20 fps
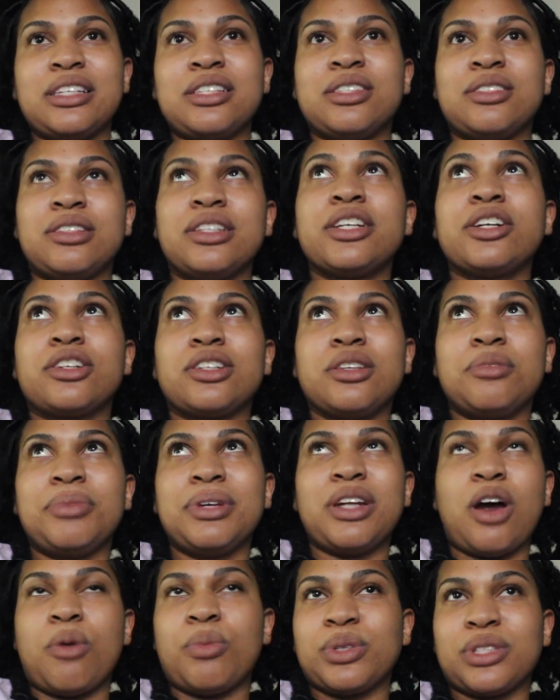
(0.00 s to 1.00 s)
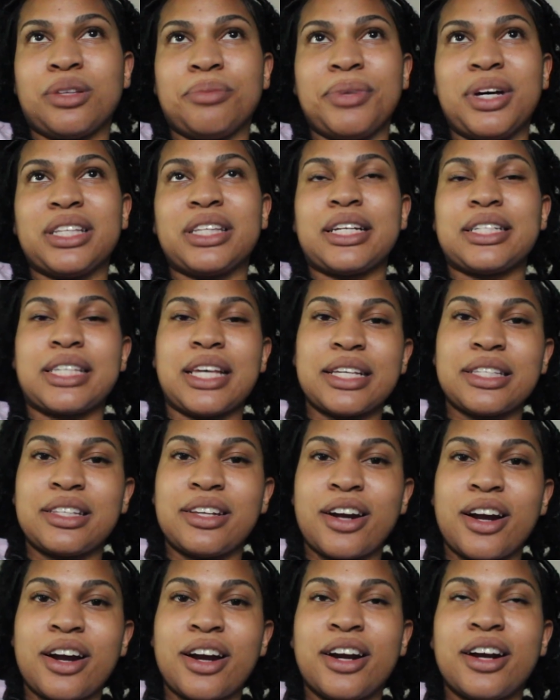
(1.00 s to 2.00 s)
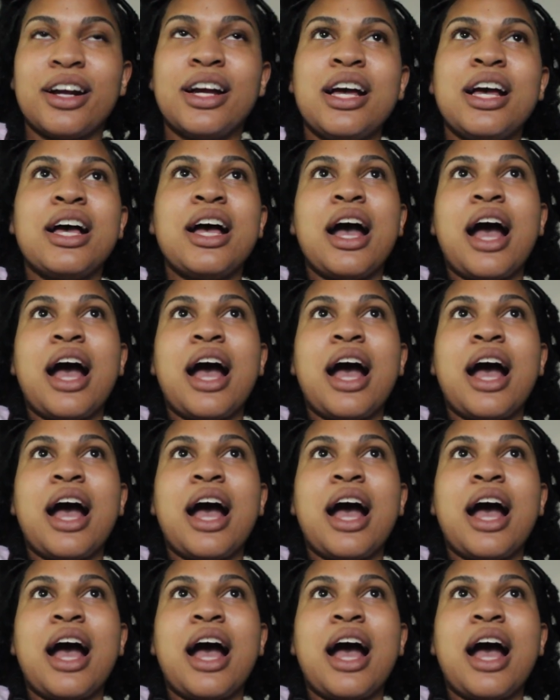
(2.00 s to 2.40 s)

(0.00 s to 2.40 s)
It's literally been almost a month. I texted her.